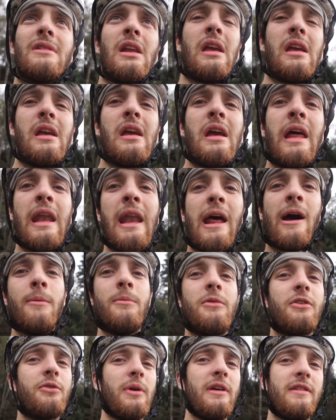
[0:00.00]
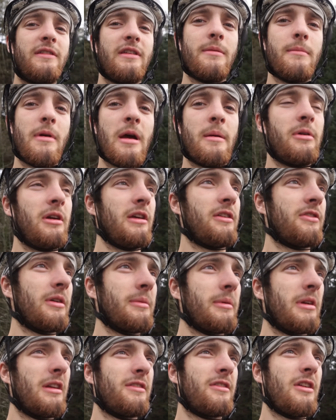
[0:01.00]
Now I'm just wasting memory, so
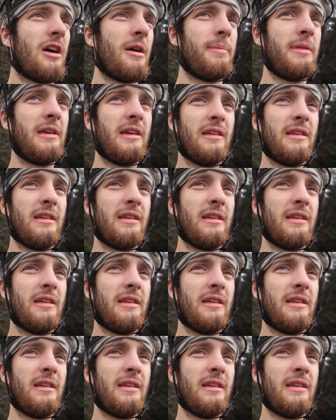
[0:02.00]
I'm gonna stop